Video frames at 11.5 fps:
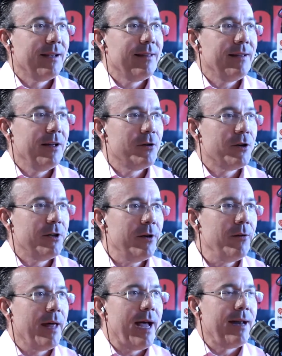To do
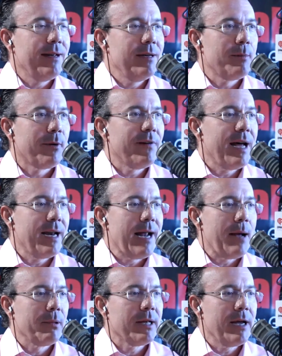that and to provide an
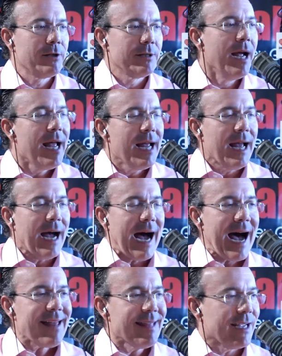application.
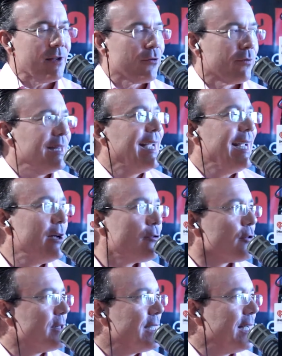I think it's really
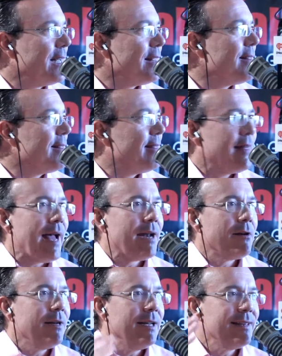interesting that
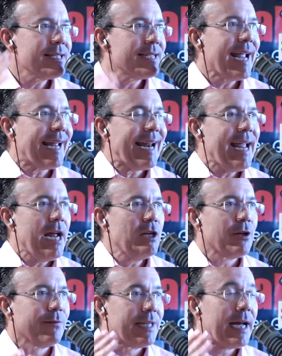in this day and age
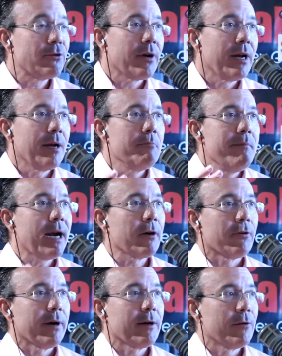of electronic medical
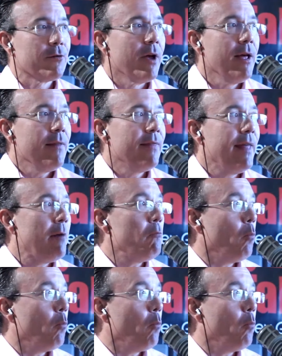records, that